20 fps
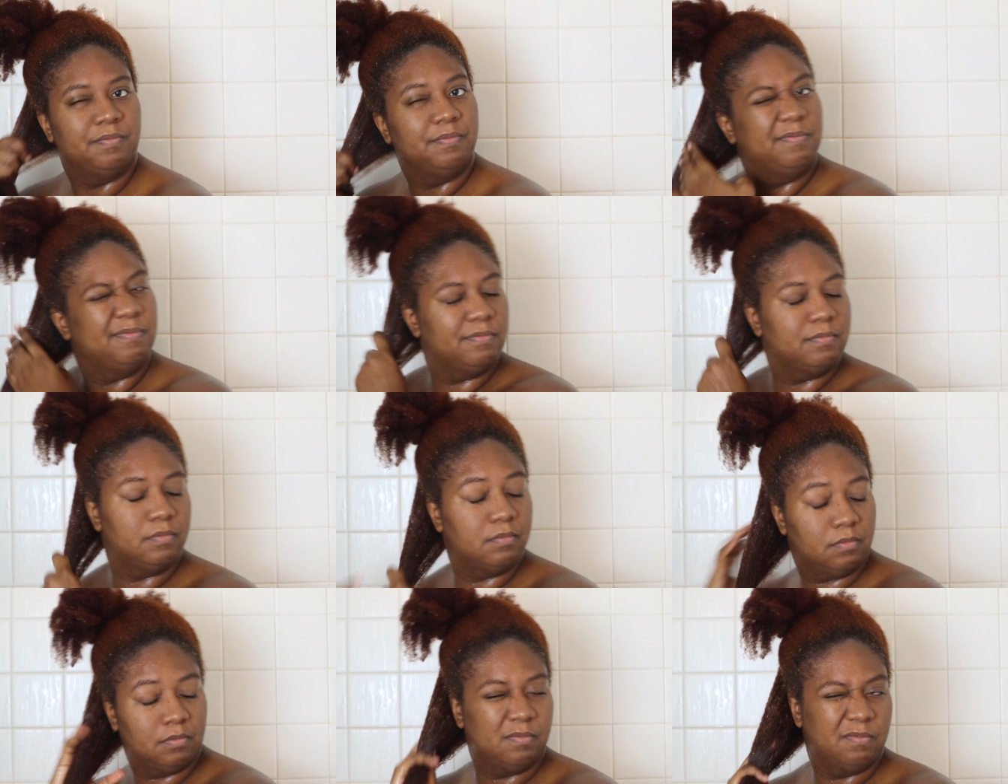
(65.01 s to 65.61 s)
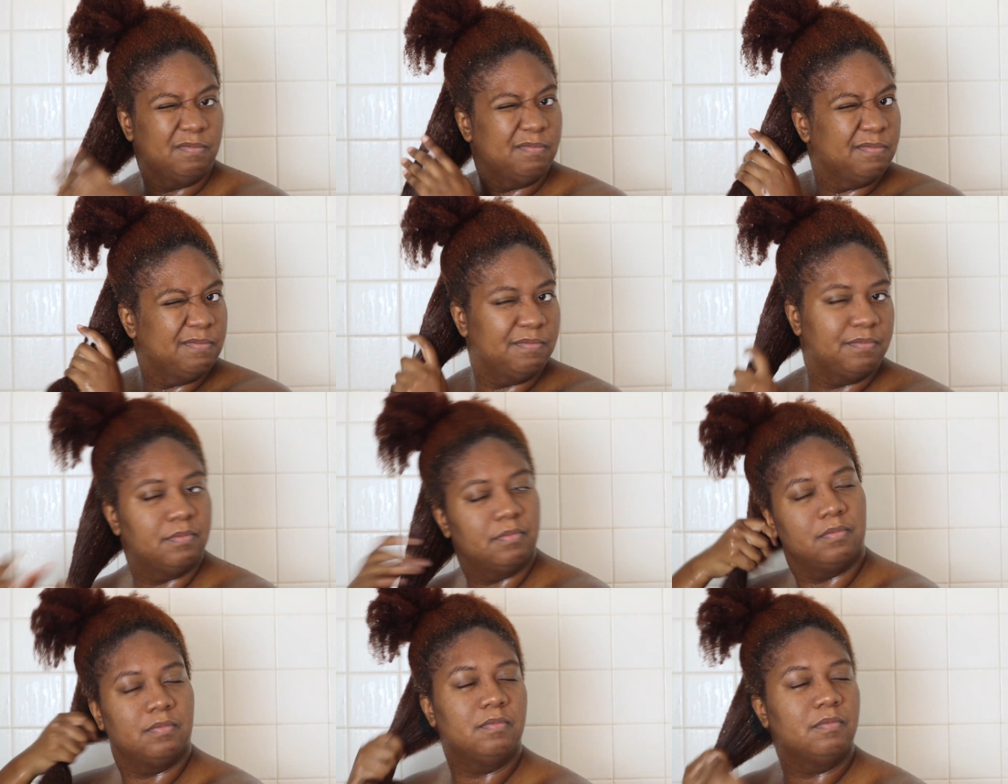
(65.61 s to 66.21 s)
As you can
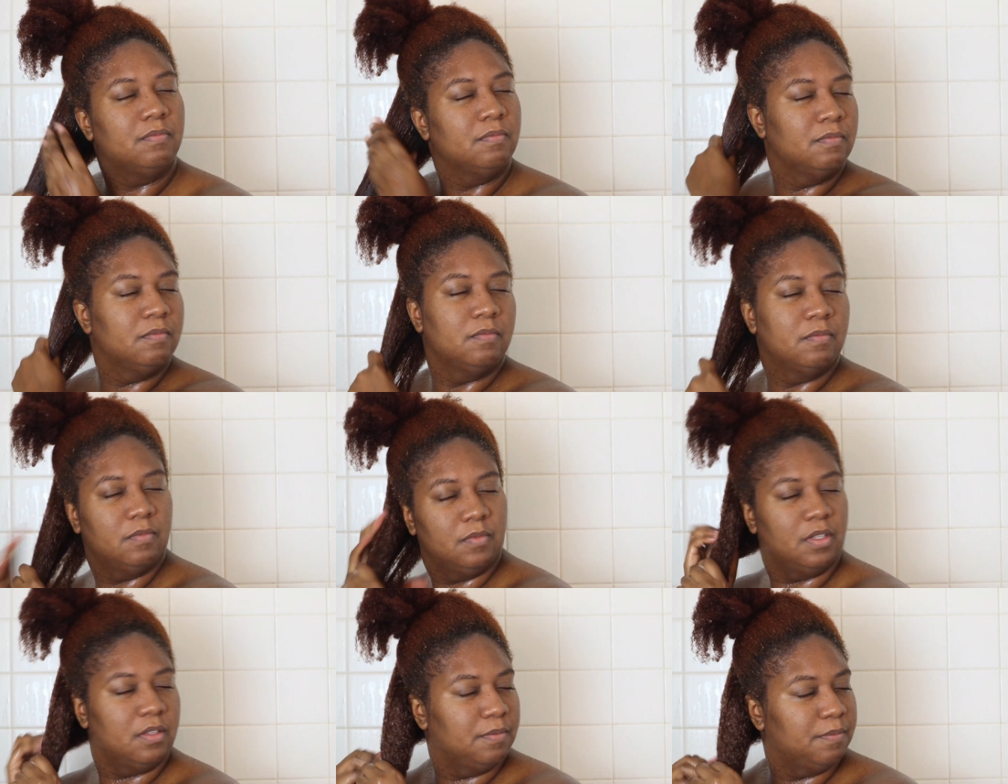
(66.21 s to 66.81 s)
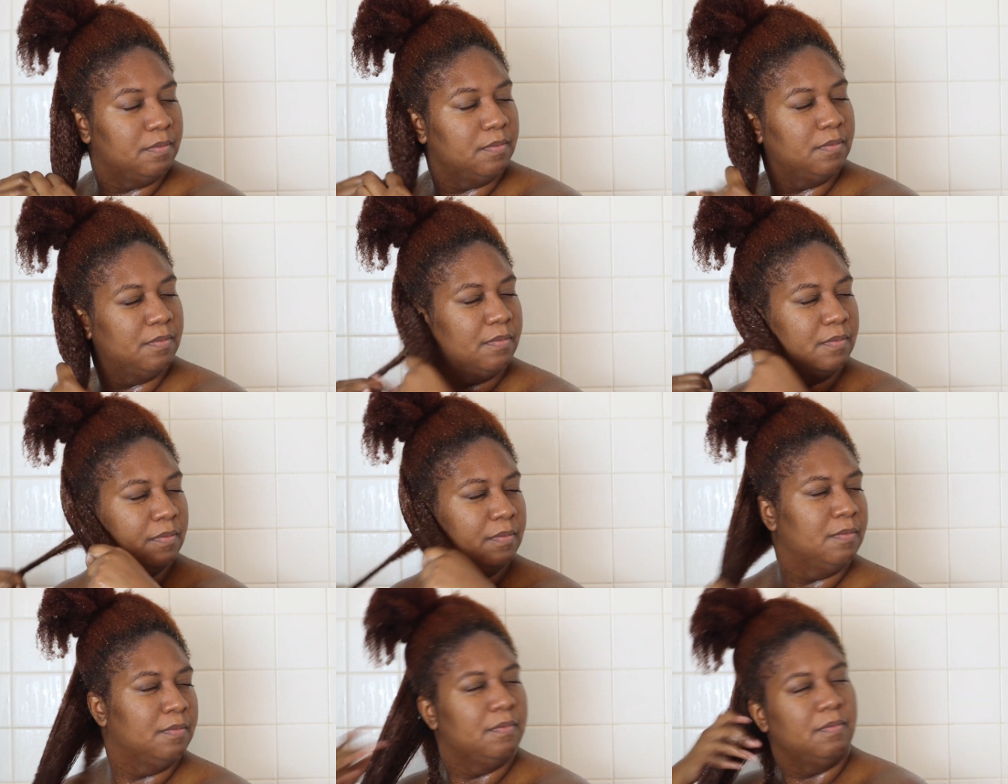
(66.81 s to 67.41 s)
see, probably a
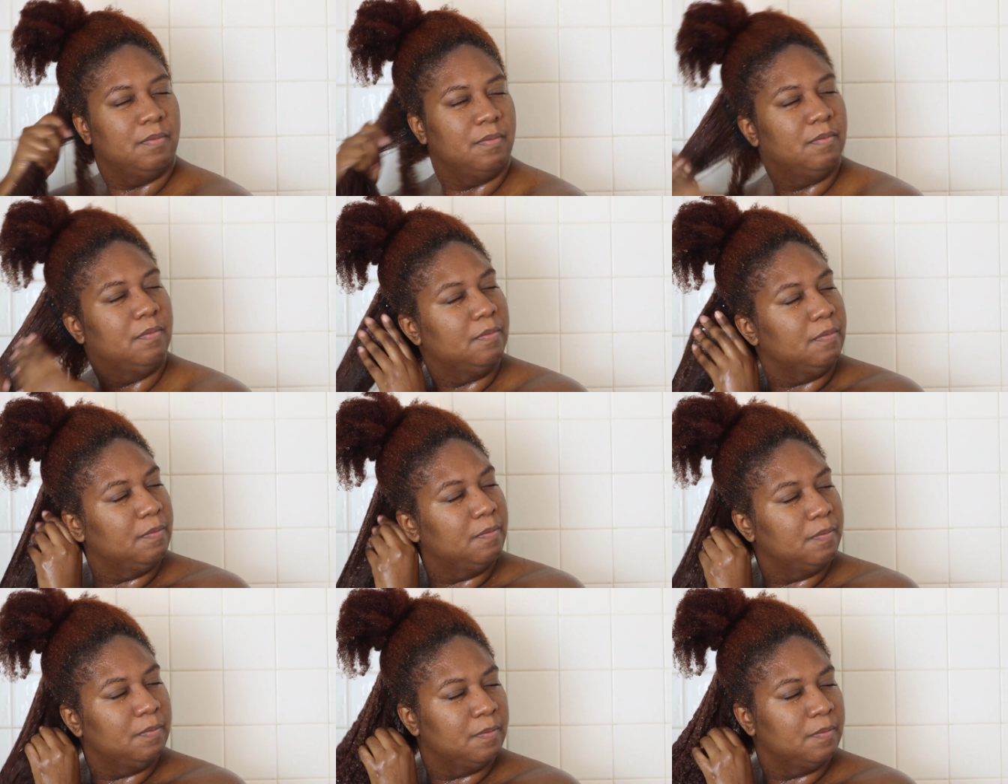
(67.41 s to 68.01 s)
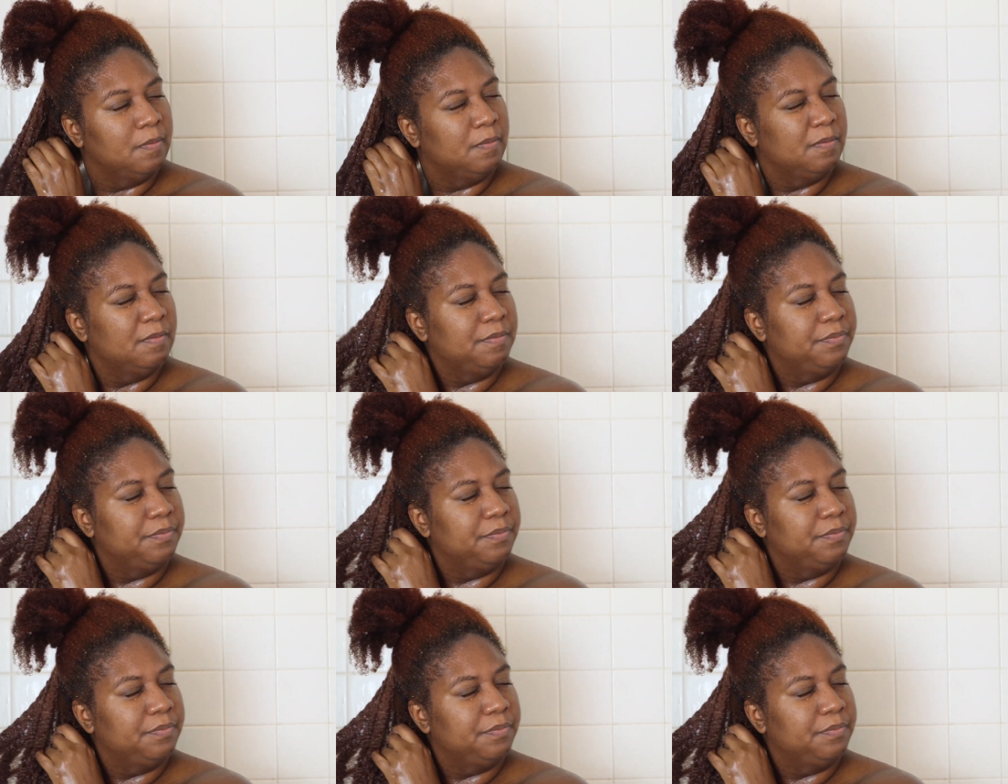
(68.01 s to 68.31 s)
couple months ago,